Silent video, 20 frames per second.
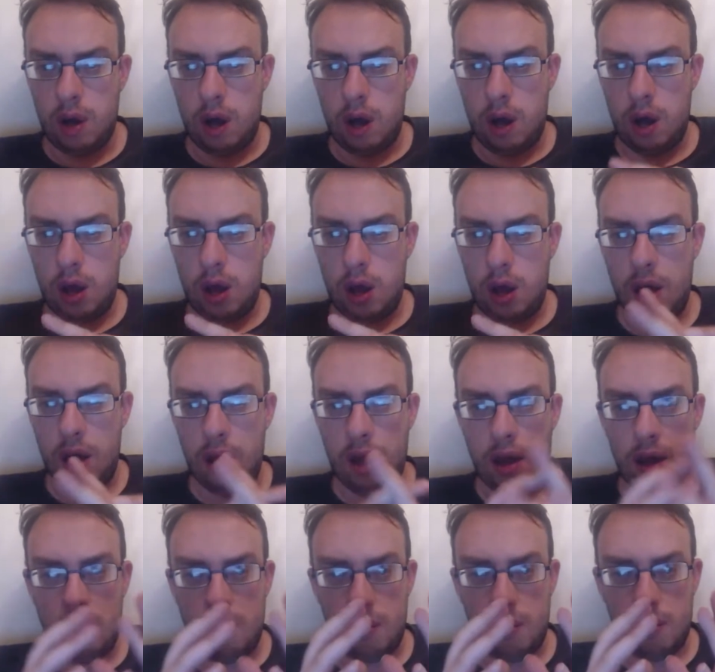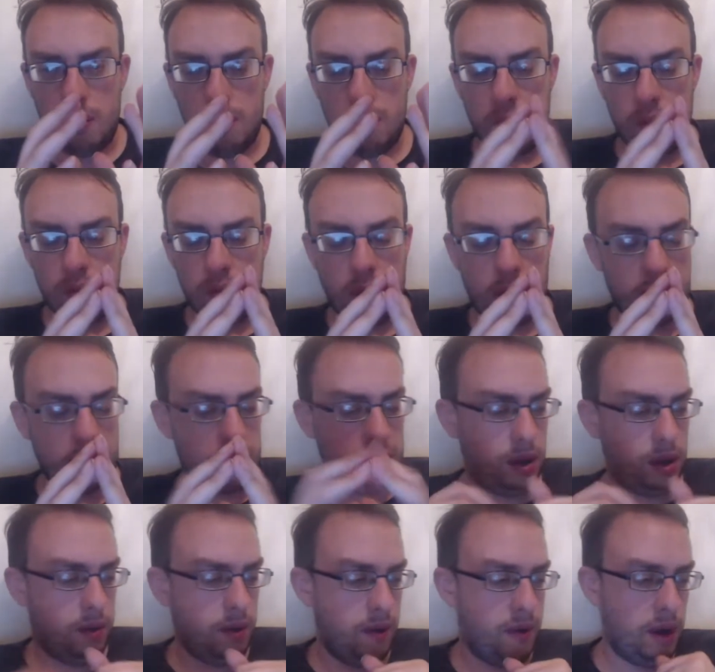uh,
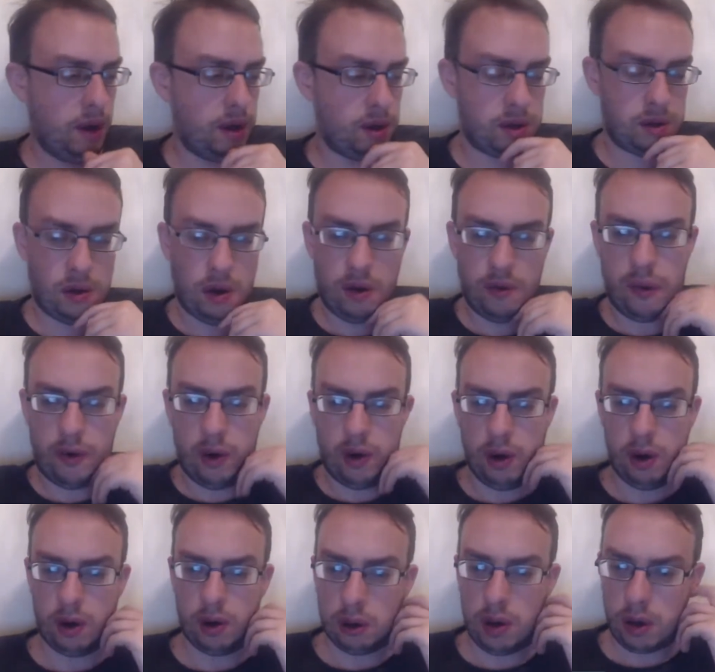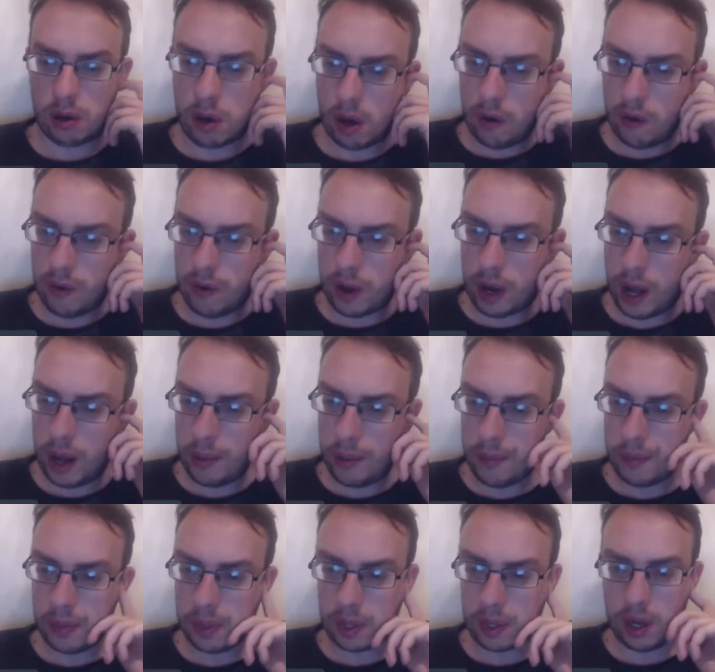warranty with it, so I thought I'll go for that.
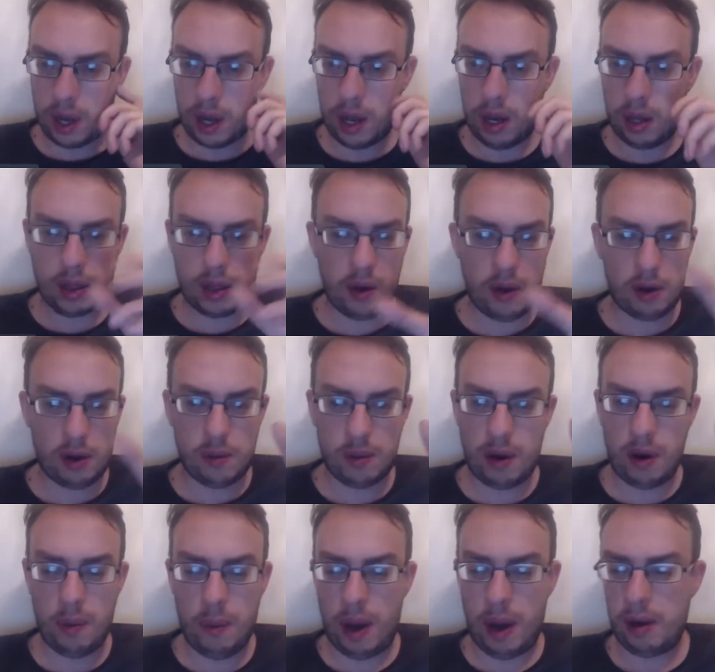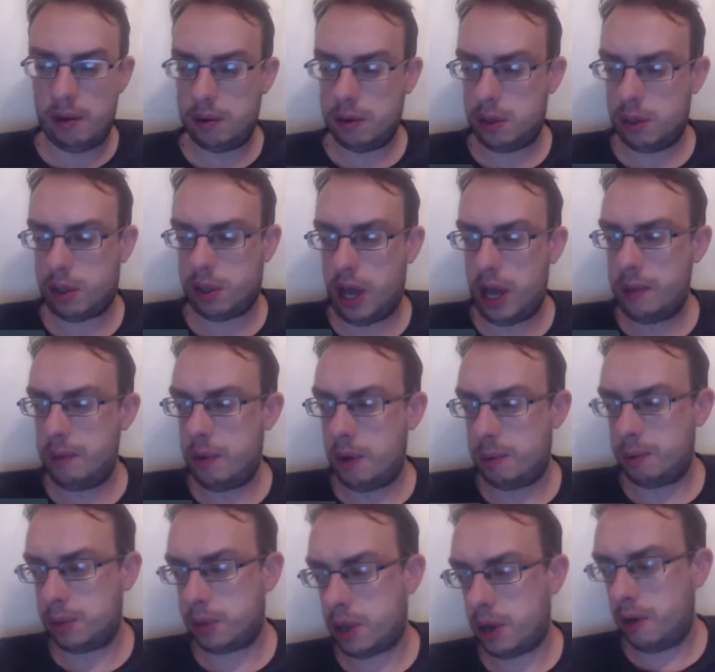And they're, they're about the same
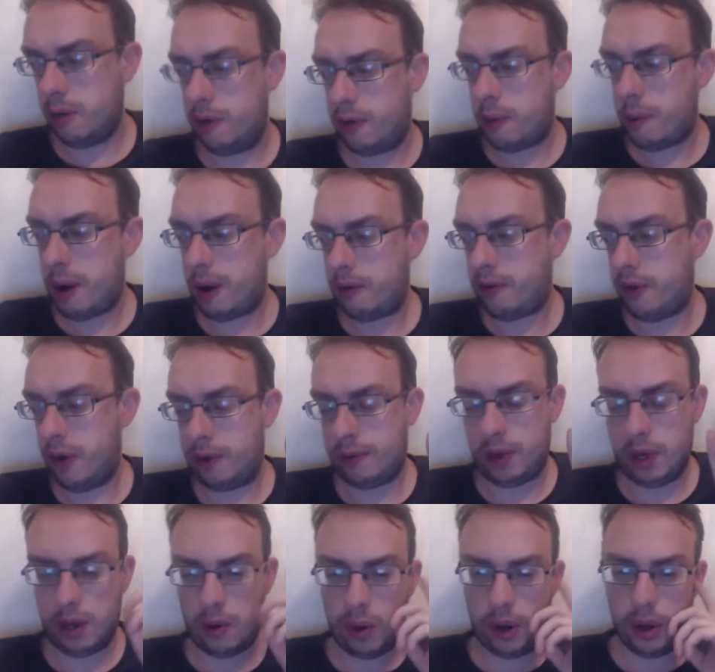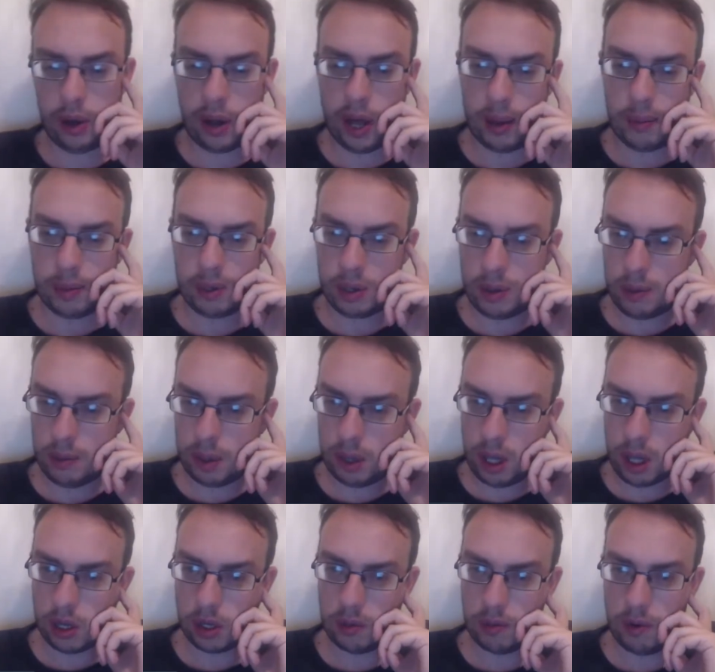one was going for about 50 quid on Amazon with
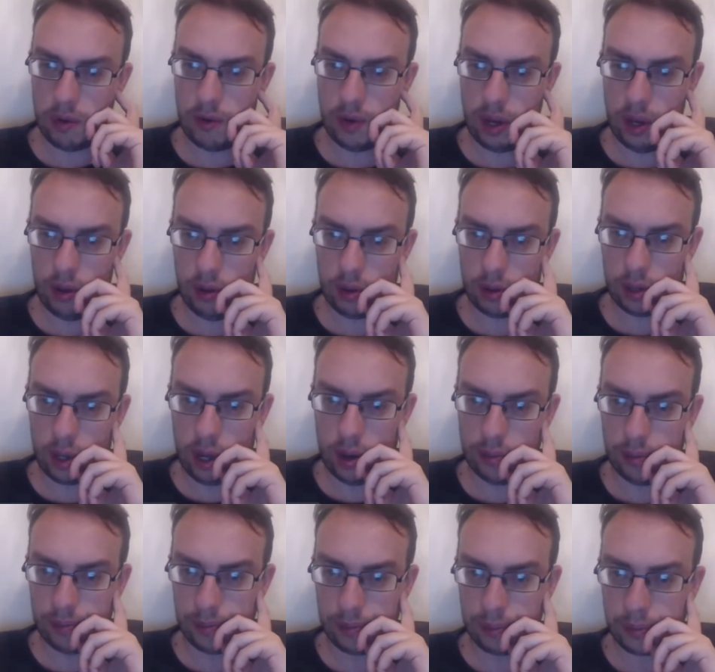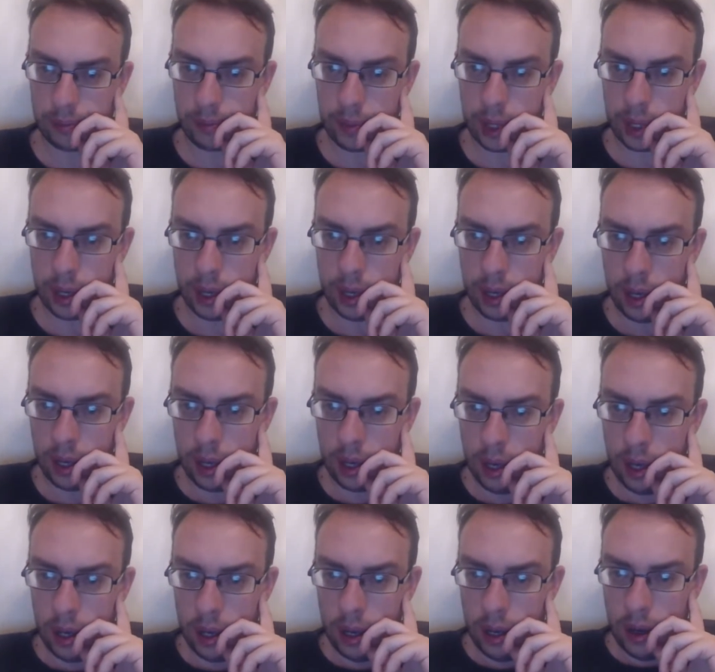decent reviews, so
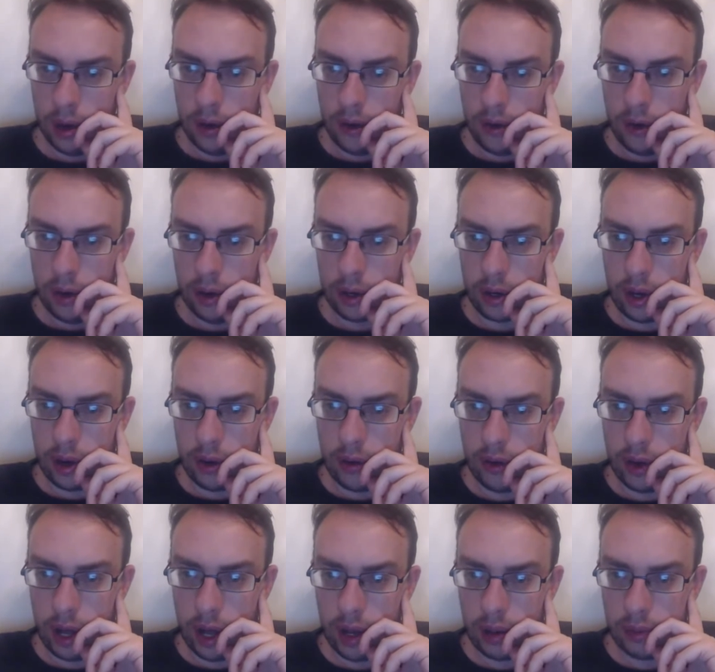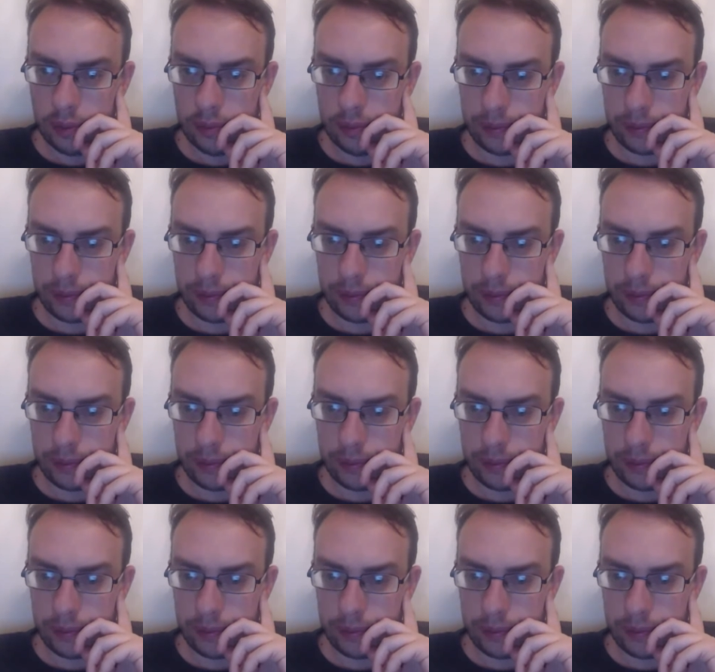thought I'd go for that.